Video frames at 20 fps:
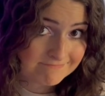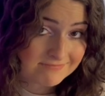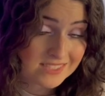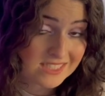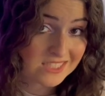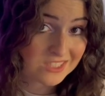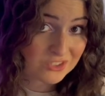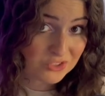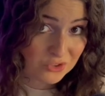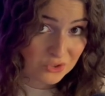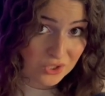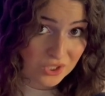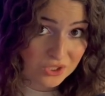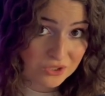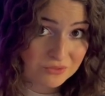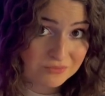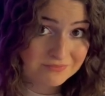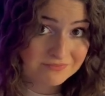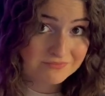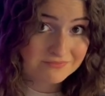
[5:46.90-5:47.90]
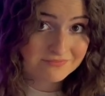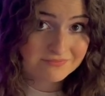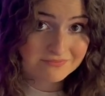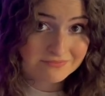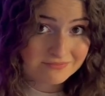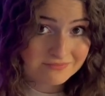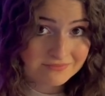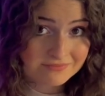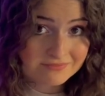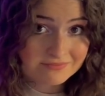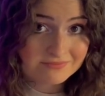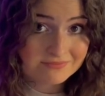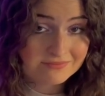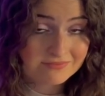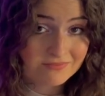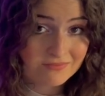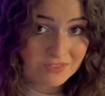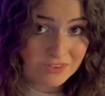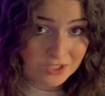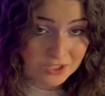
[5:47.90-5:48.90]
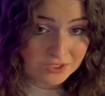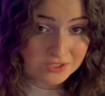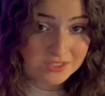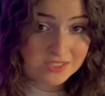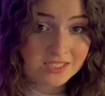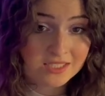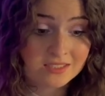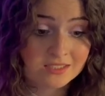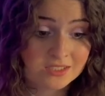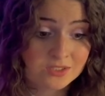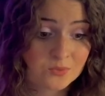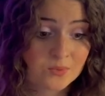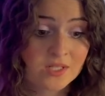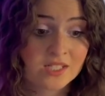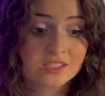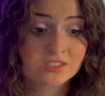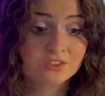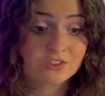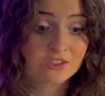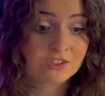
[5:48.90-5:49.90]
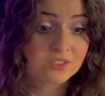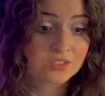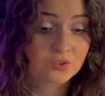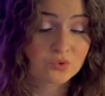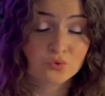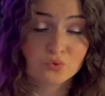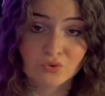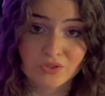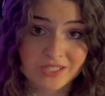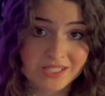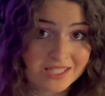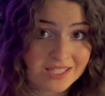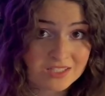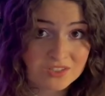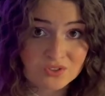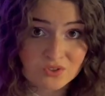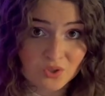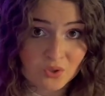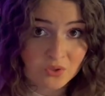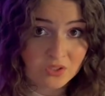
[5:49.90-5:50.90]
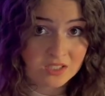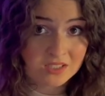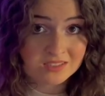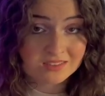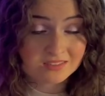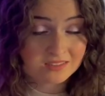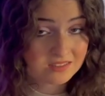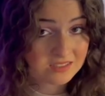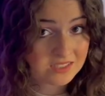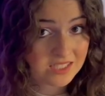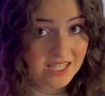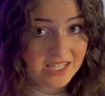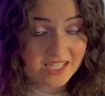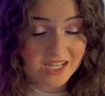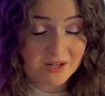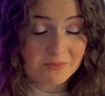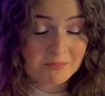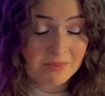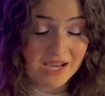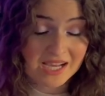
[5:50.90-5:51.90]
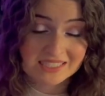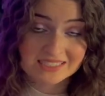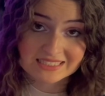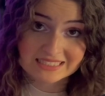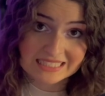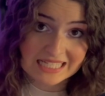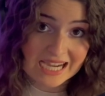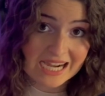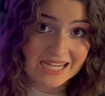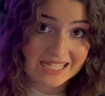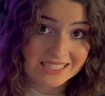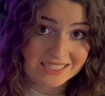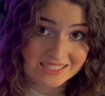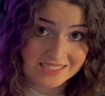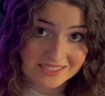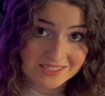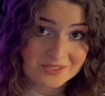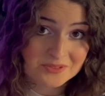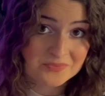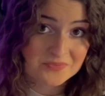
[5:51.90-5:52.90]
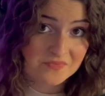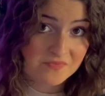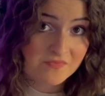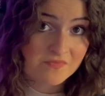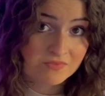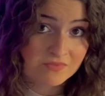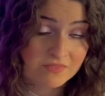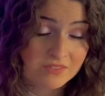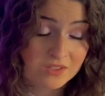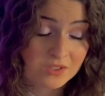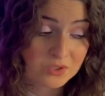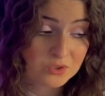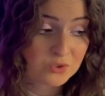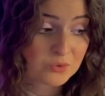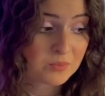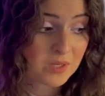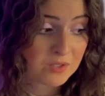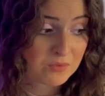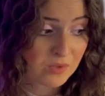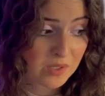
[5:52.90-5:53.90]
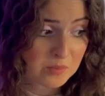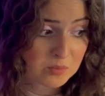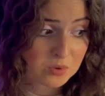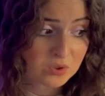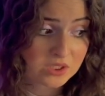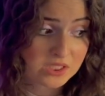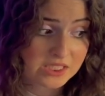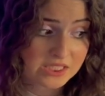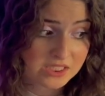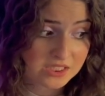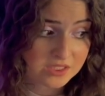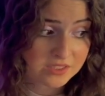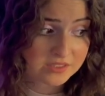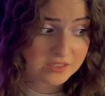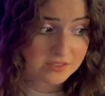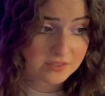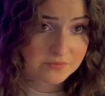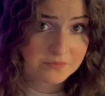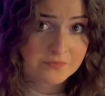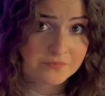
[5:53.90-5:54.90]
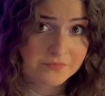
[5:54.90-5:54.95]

It's true. 13 is when I started drinking soda and staying up past 9. Those are my rebel years.